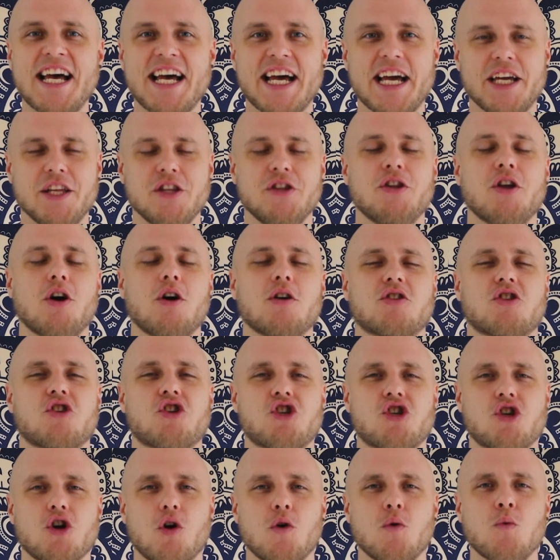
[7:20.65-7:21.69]
and not
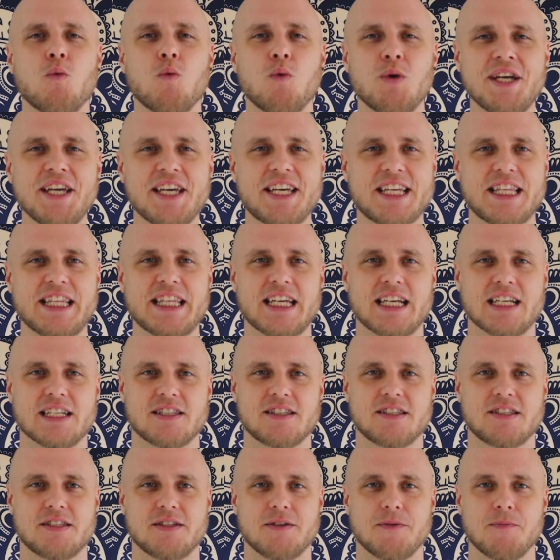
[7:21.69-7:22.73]
show
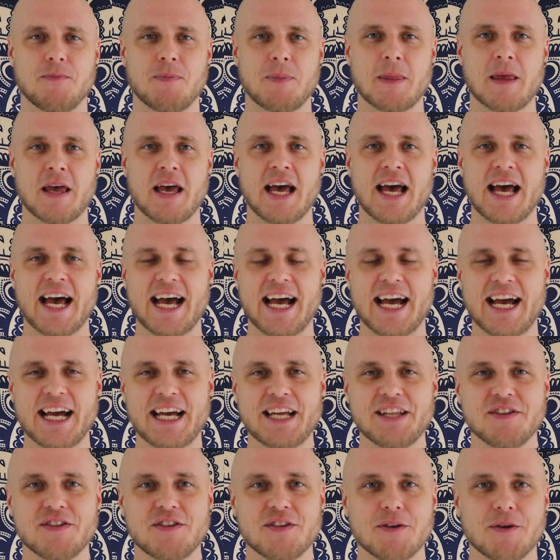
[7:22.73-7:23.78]
weakness.
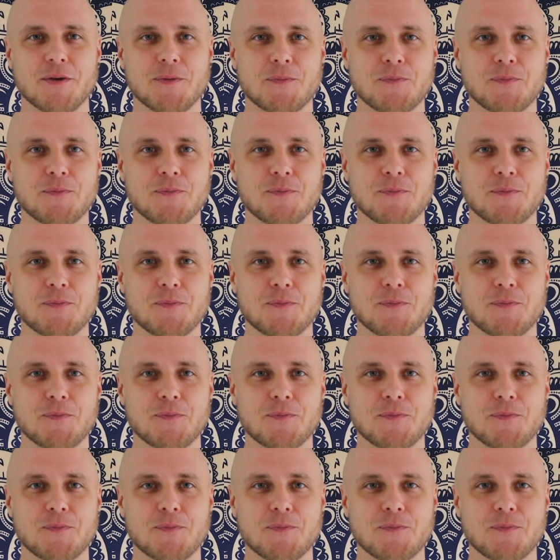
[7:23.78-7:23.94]
And